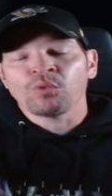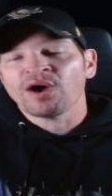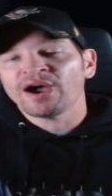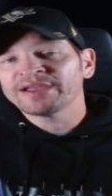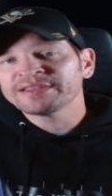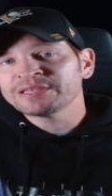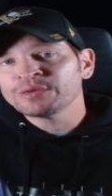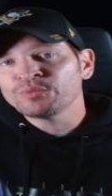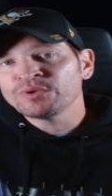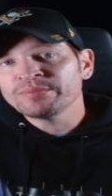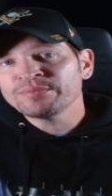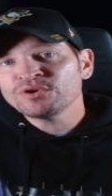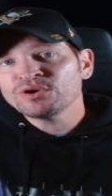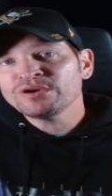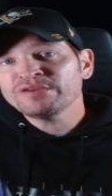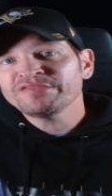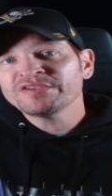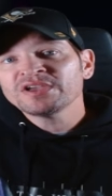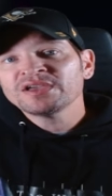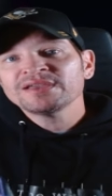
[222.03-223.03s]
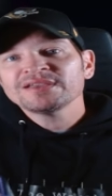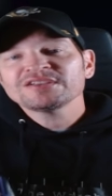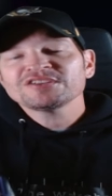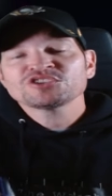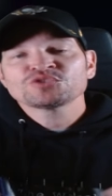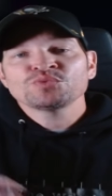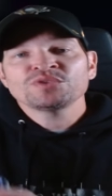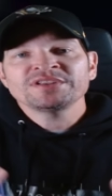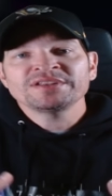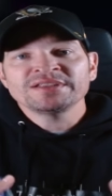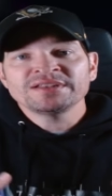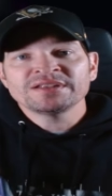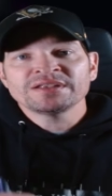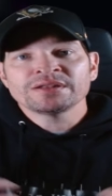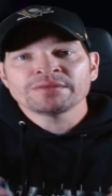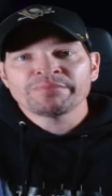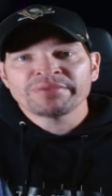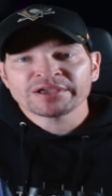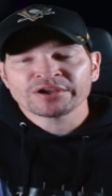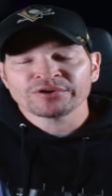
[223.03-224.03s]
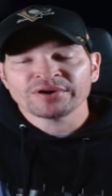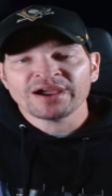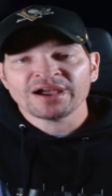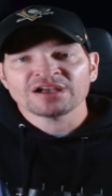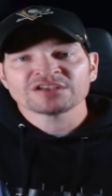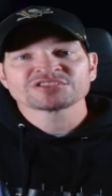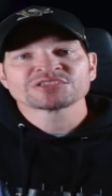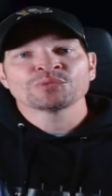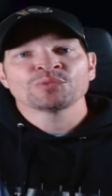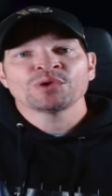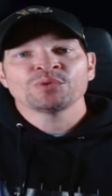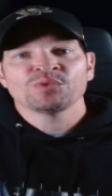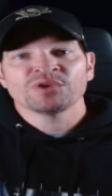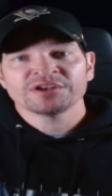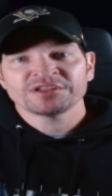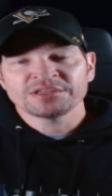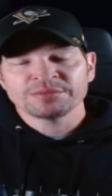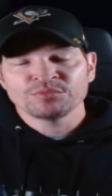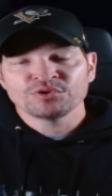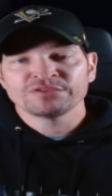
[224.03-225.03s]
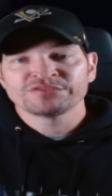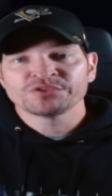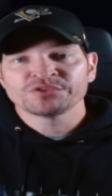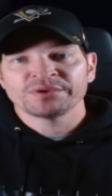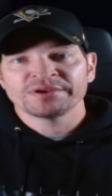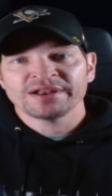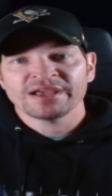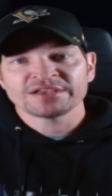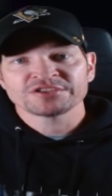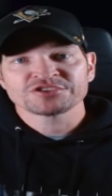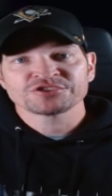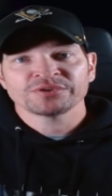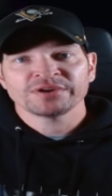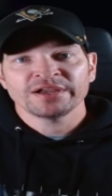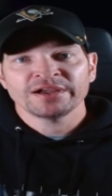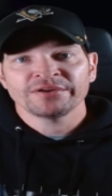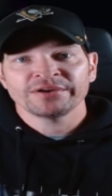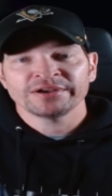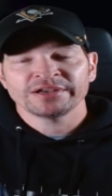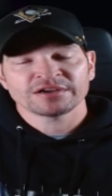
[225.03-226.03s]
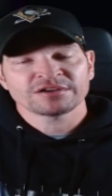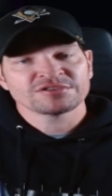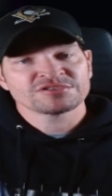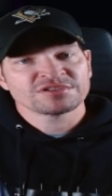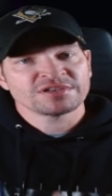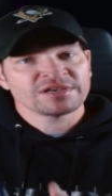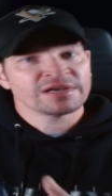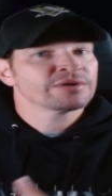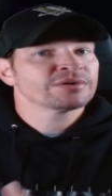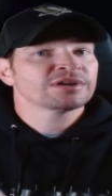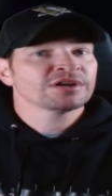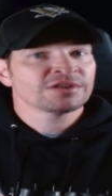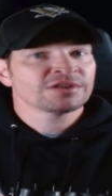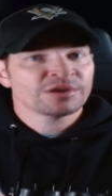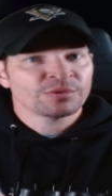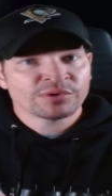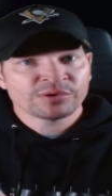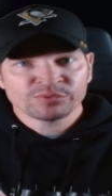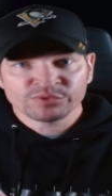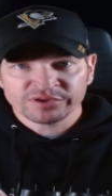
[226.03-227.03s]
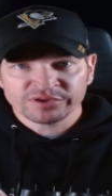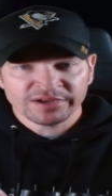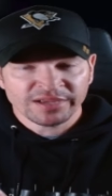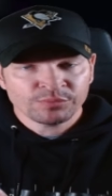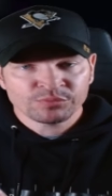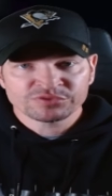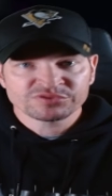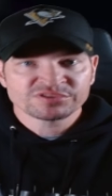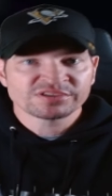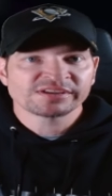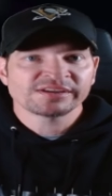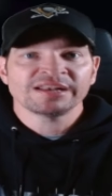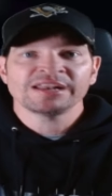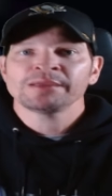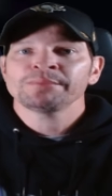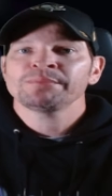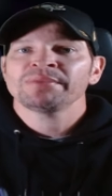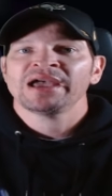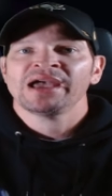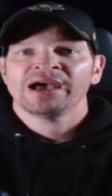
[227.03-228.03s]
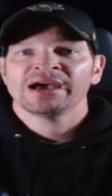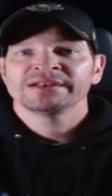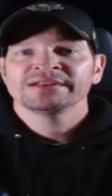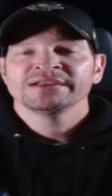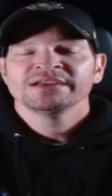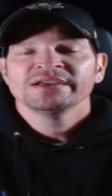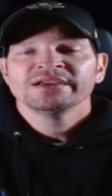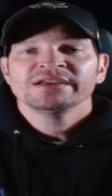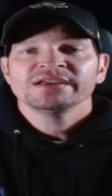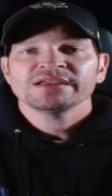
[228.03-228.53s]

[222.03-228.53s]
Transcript: Why did we move? Because we needed a bigger house and we wanted to move to a nicer area because the area that we were in was getting bad.